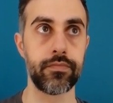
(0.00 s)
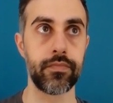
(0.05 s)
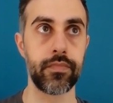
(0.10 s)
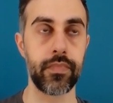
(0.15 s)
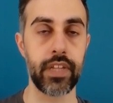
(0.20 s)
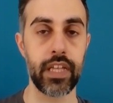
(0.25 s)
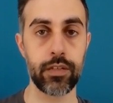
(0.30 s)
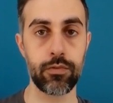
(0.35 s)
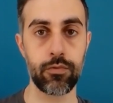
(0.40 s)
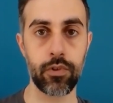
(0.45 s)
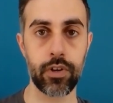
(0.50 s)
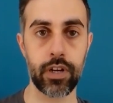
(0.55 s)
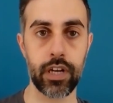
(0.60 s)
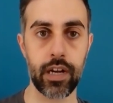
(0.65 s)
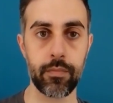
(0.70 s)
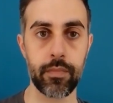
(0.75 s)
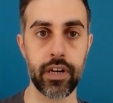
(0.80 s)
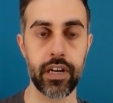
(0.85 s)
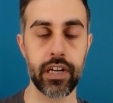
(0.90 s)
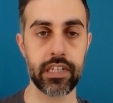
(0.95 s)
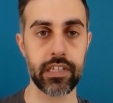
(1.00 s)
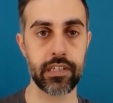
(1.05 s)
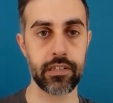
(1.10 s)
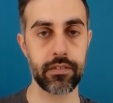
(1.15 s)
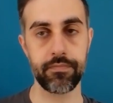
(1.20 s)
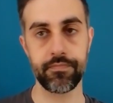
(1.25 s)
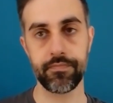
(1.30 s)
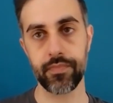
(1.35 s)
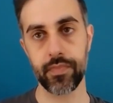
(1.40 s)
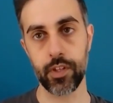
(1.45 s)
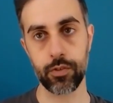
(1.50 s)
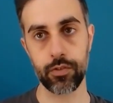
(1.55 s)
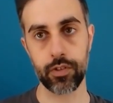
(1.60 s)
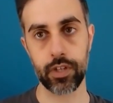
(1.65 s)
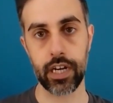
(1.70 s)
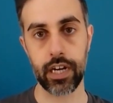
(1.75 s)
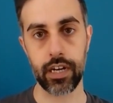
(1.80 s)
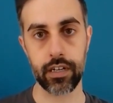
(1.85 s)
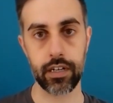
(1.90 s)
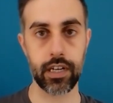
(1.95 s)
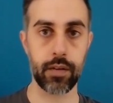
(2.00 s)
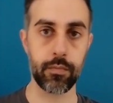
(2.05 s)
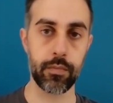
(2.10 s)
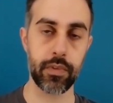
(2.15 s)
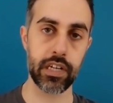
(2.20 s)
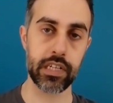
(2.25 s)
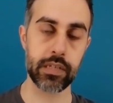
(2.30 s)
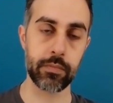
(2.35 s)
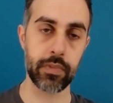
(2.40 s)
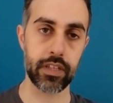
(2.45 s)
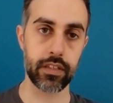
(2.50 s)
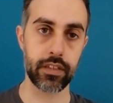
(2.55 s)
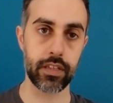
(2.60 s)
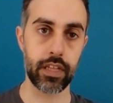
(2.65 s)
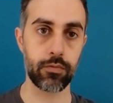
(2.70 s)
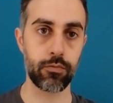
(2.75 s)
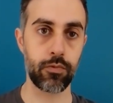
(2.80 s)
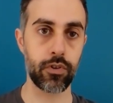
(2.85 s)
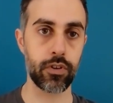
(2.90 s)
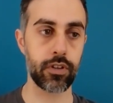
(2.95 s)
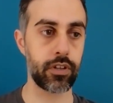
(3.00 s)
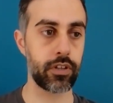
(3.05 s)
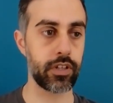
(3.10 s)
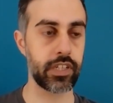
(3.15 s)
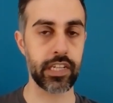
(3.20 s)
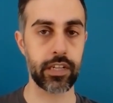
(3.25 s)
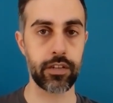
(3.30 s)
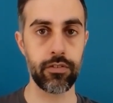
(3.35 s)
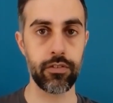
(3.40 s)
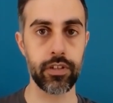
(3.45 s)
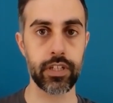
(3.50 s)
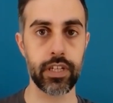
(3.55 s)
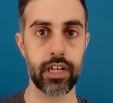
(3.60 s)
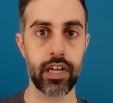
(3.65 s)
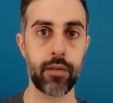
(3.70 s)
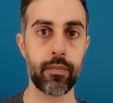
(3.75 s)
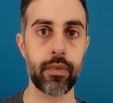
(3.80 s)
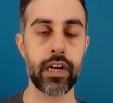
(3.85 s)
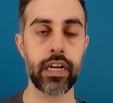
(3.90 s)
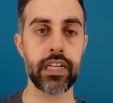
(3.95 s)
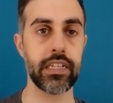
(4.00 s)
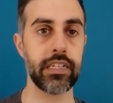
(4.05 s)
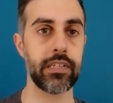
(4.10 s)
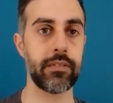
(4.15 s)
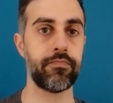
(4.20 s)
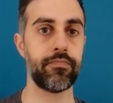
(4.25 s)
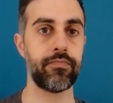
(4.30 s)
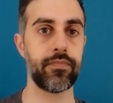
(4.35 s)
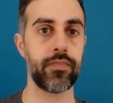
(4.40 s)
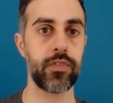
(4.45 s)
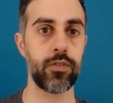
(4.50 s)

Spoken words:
network cameras, not car cameras, but network security cameras,